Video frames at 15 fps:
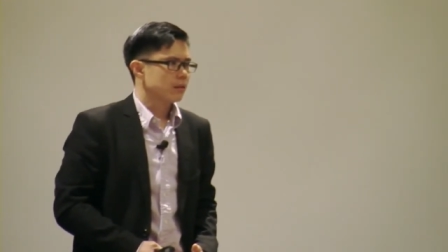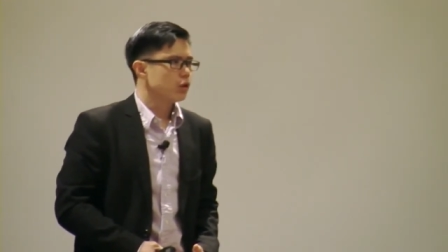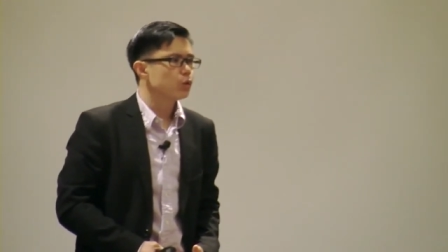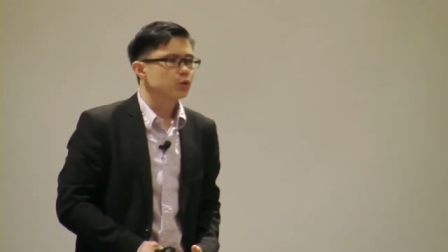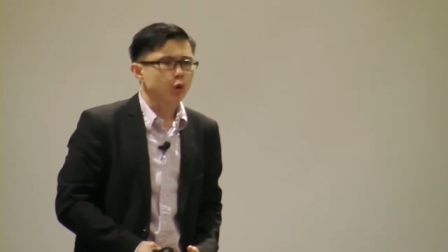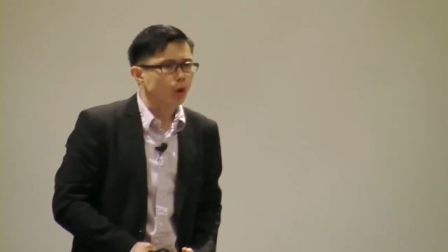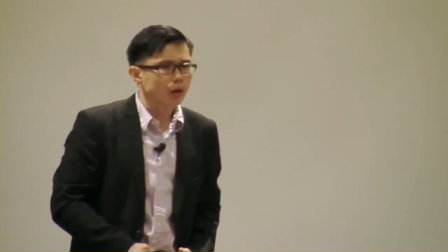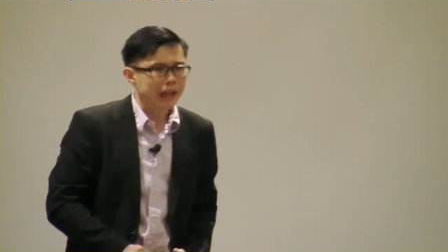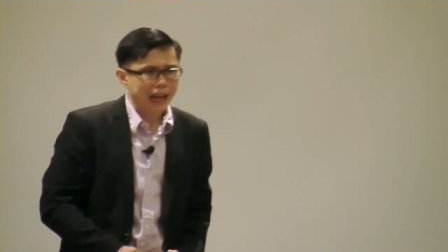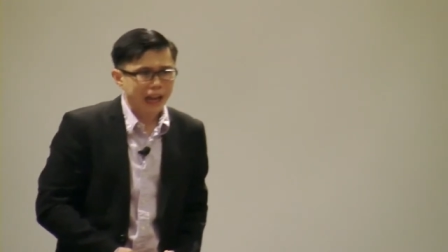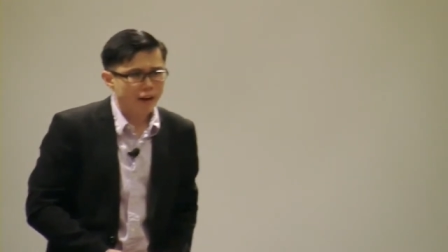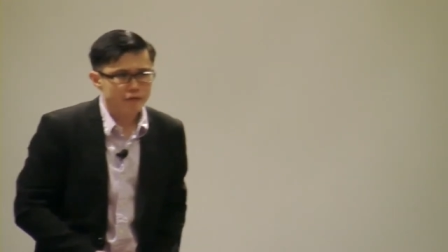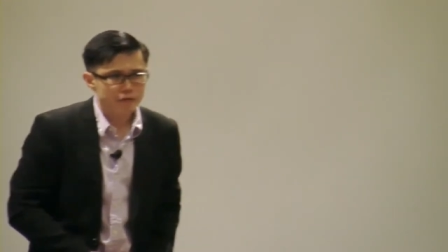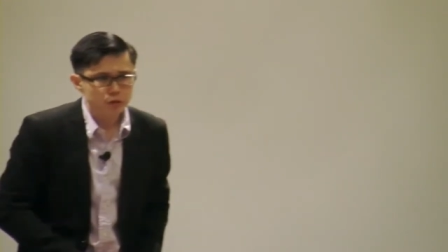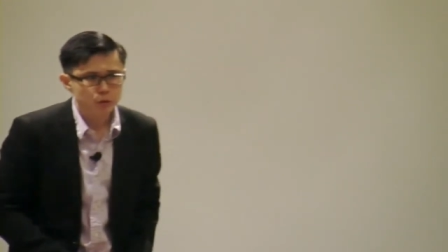You don't
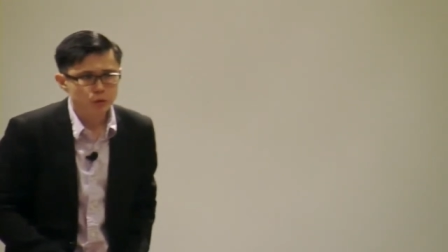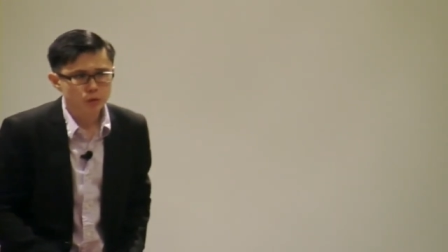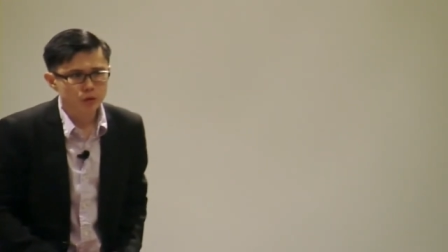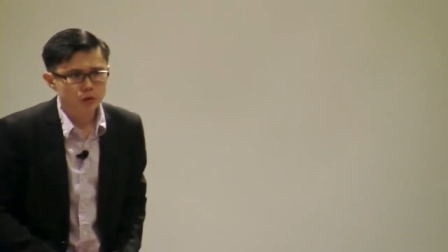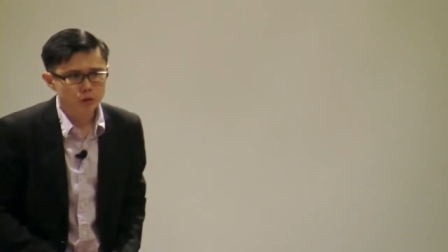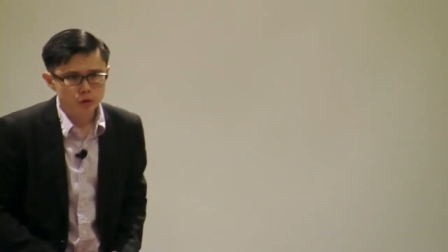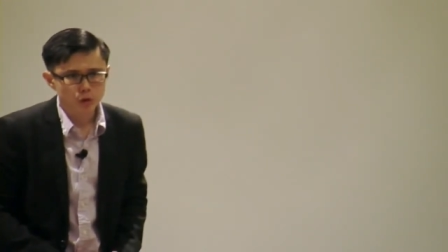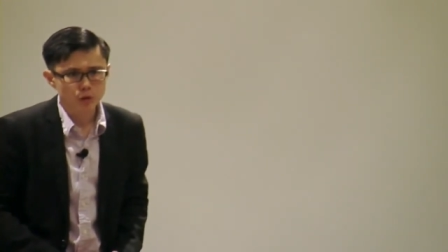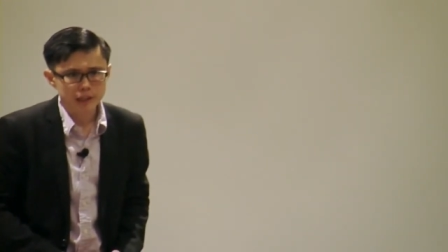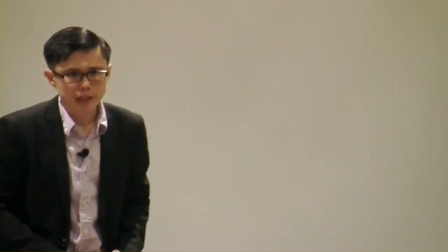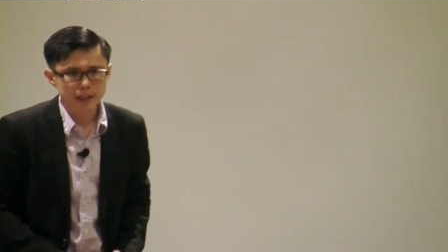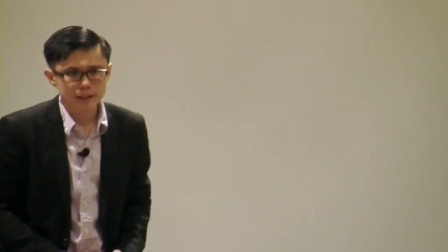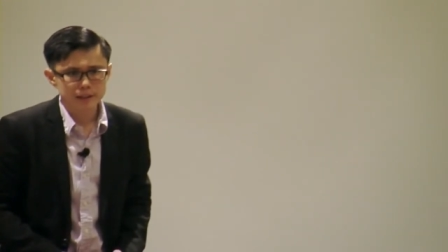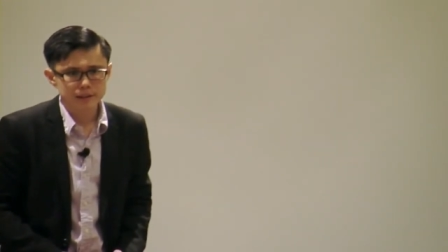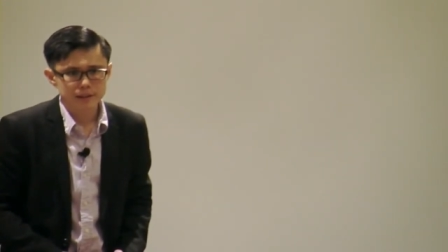have to, you know
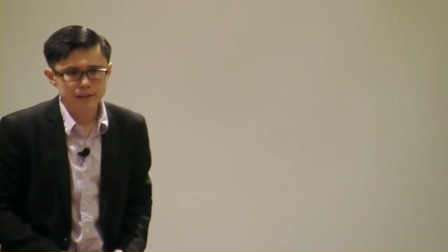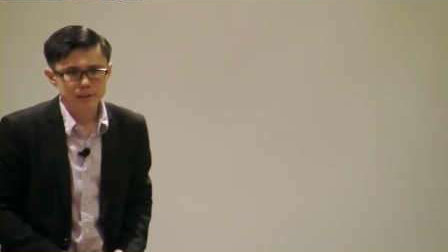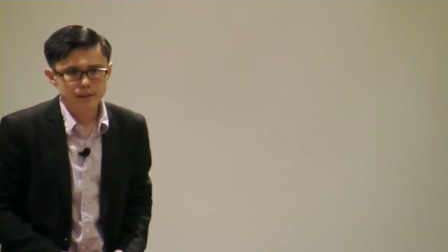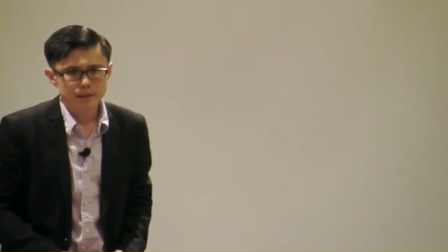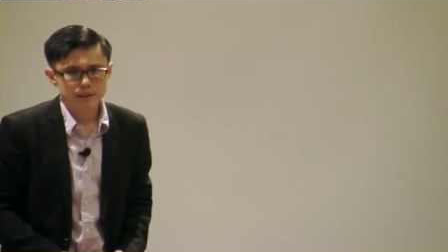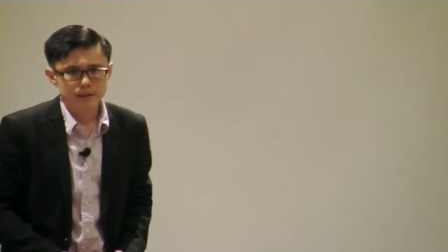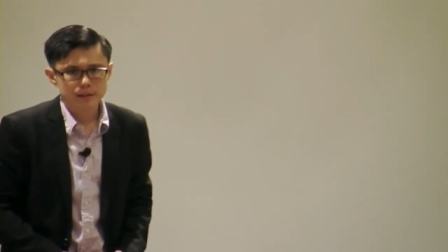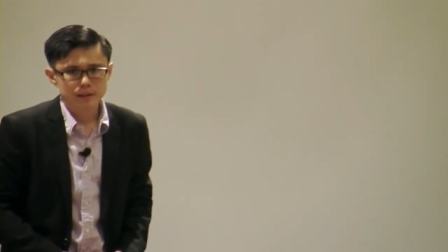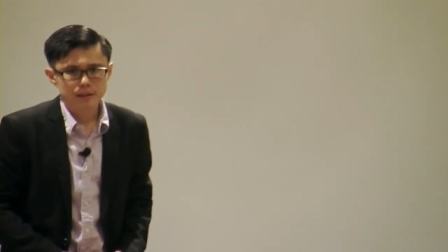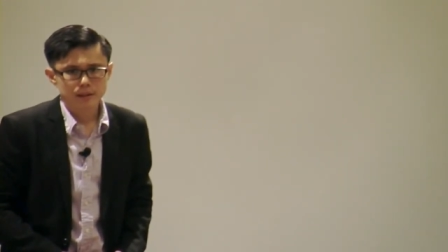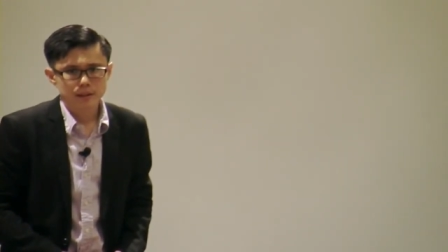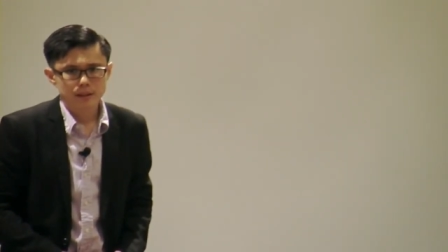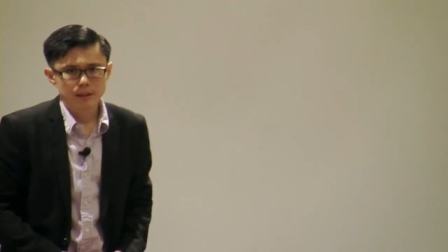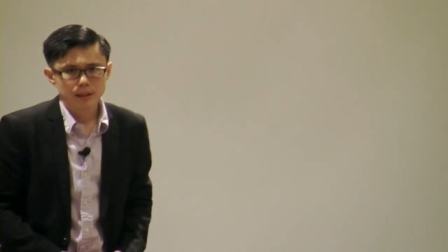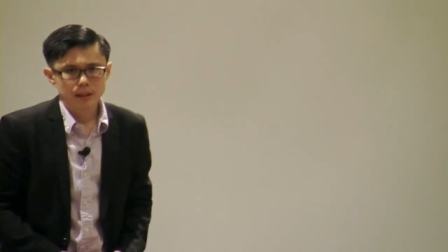that.
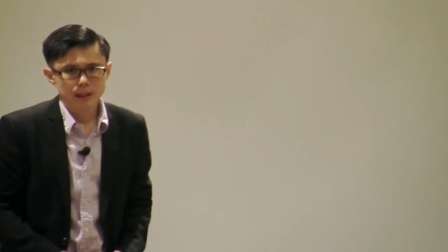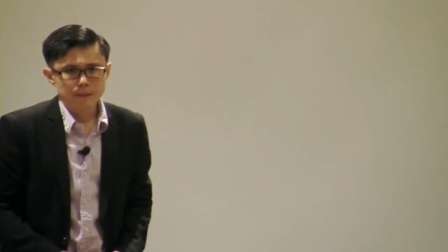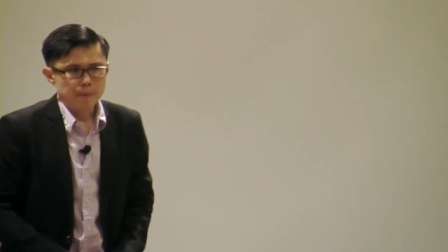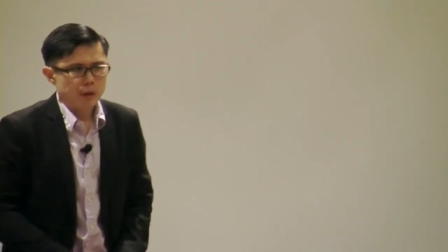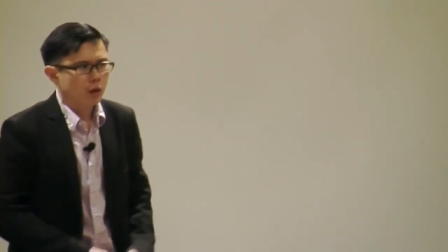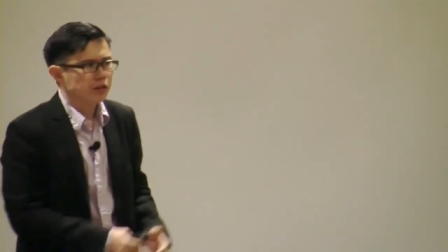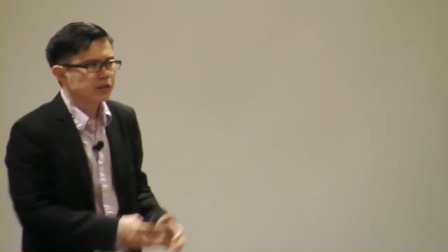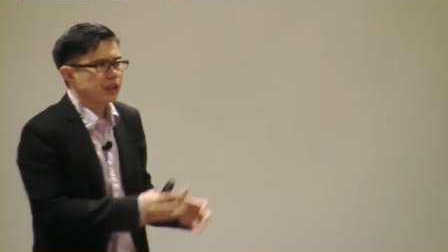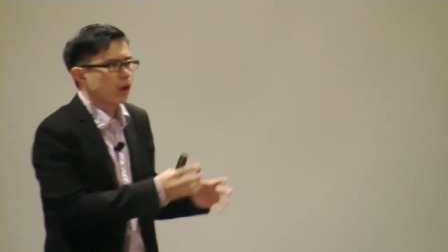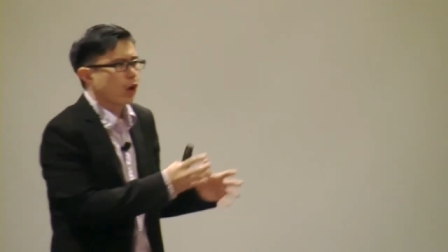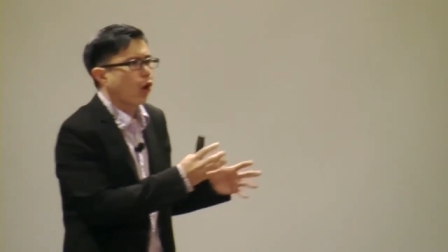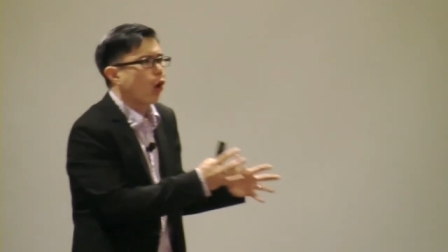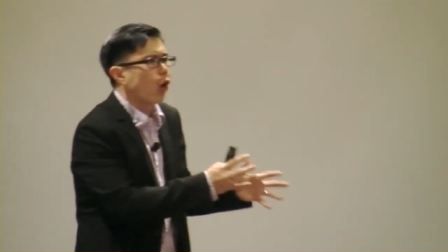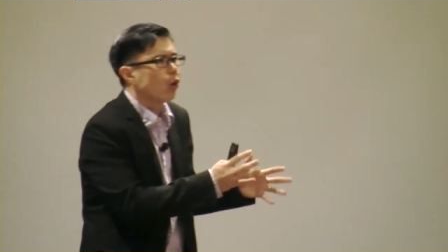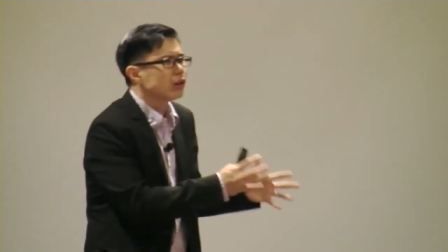Because the
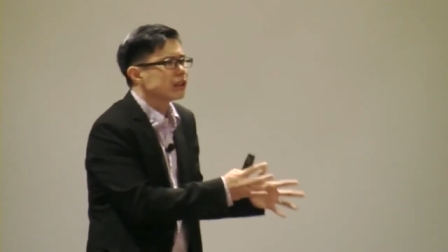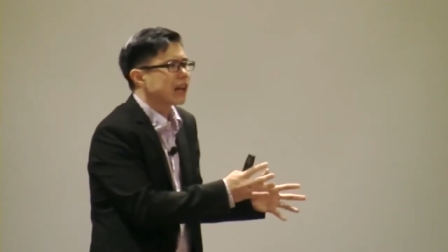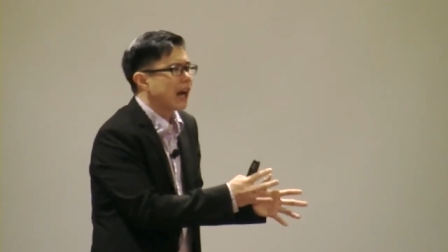old